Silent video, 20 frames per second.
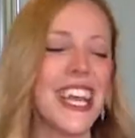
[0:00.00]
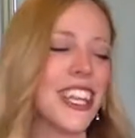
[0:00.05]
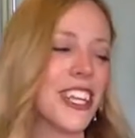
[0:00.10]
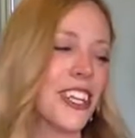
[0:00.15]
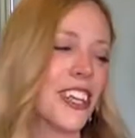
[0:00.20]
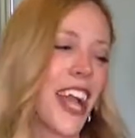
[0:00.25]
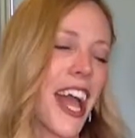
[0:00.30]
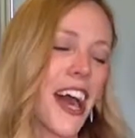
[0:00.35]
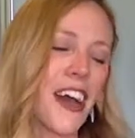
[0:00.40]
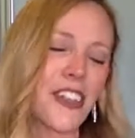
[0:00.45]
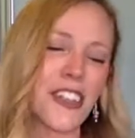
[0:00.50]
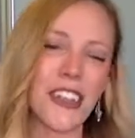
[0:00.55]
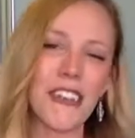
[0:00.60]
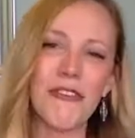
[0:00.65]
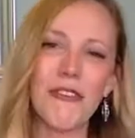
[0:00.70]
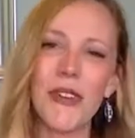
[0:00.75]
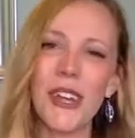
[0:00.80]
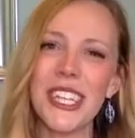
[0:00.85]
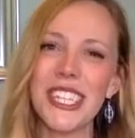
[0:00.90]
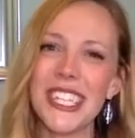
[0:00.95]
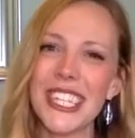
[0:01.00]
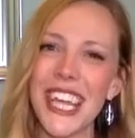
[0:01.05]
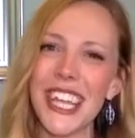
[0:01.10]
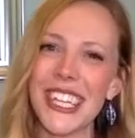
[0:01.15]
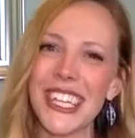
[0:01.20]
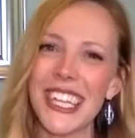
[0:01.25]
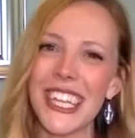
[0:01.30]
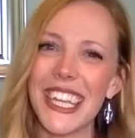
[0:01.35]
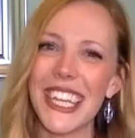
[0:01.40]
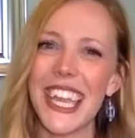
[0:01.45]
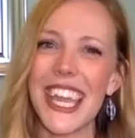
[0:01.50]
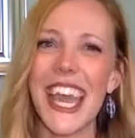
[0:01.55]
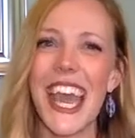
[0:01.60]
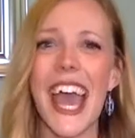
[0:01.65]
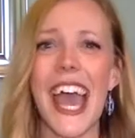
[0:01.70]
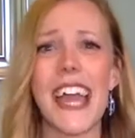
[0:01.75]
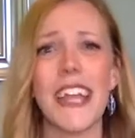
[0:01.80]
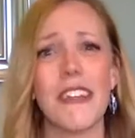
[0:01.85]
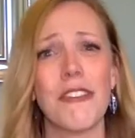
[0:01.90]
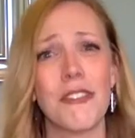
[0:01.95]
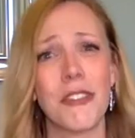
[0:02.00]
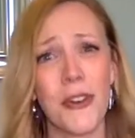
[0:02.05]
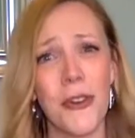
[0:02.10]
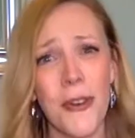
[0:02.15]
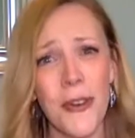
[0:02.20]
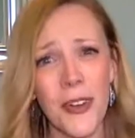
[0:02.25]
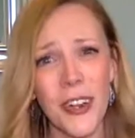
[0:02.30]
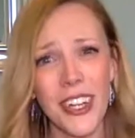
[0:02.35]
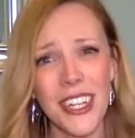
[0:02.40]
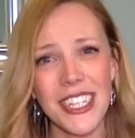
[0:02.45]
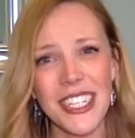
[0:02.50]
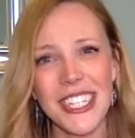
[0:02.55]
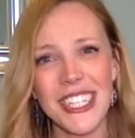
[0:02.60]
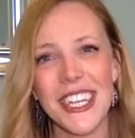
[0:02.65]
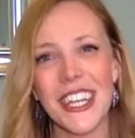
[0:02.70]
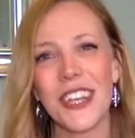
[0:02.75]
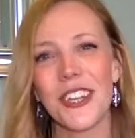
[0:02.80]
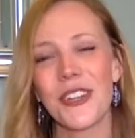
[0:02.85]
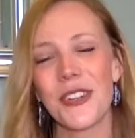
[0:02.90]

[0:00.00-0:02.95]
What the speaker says: your healthy voice technique, and of course,